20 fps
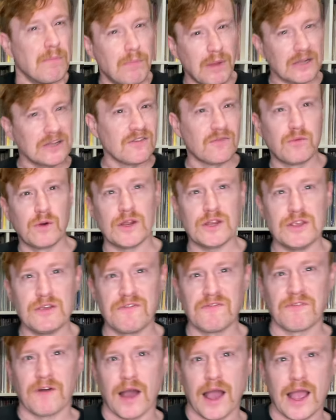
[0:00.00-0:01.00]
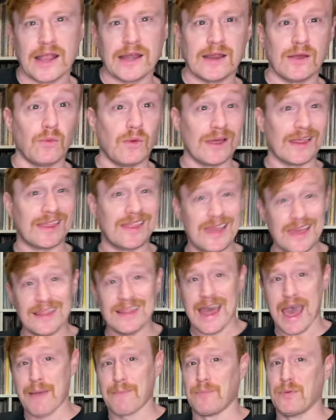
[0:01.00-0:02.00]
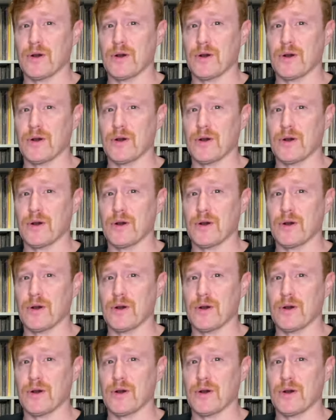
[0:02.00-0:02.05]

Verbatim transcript: Much of what you find within that